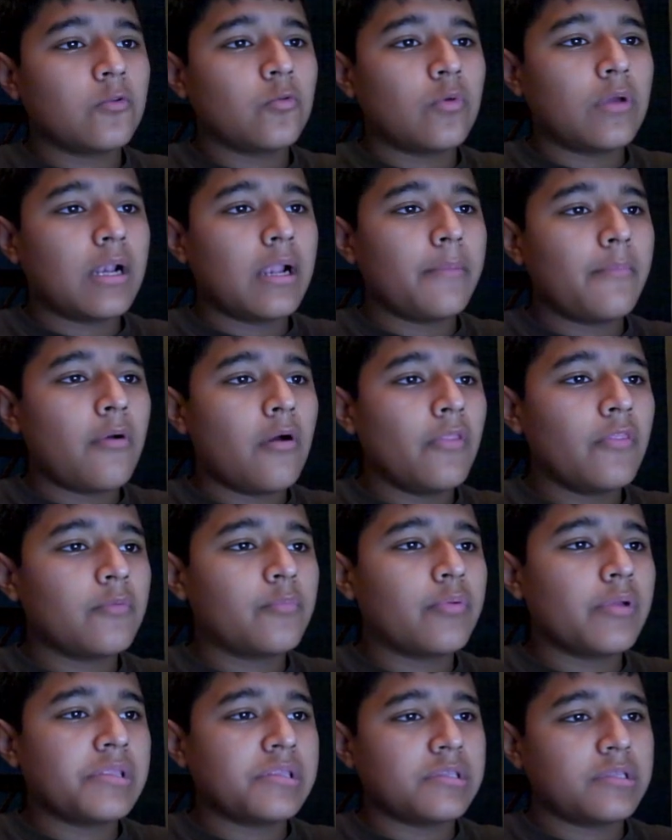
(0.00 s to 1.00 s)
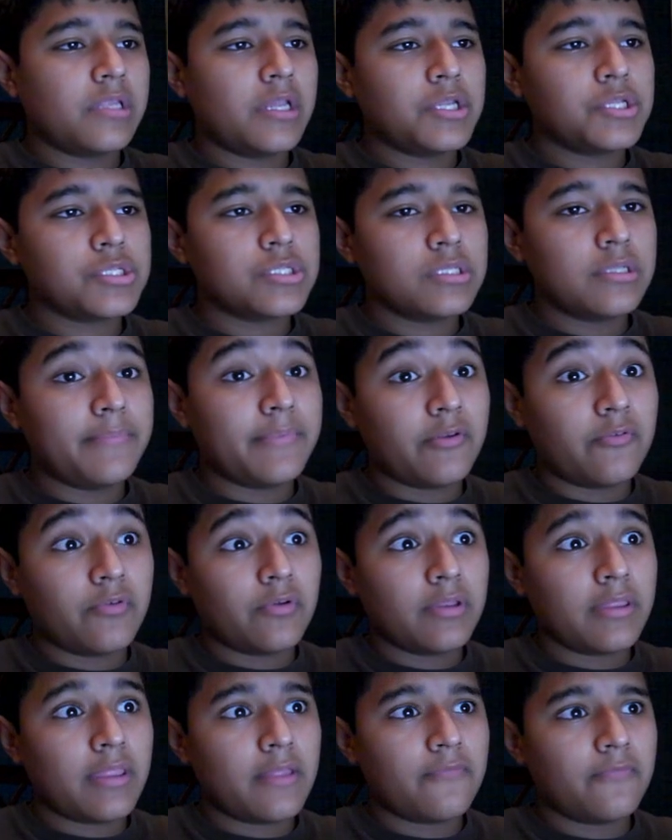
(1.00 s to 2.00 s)
When I'm on the presentation, let me
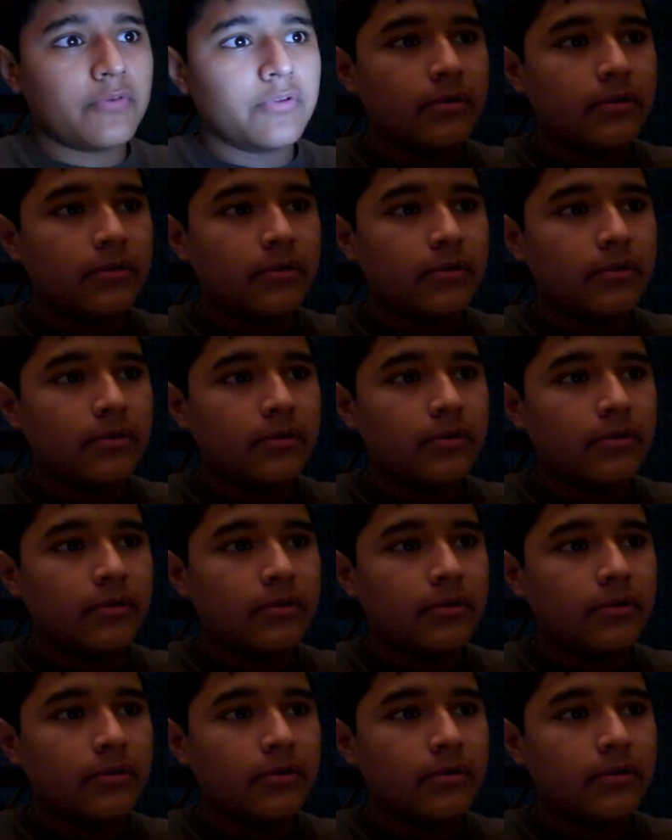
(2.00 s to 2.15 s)
quarter that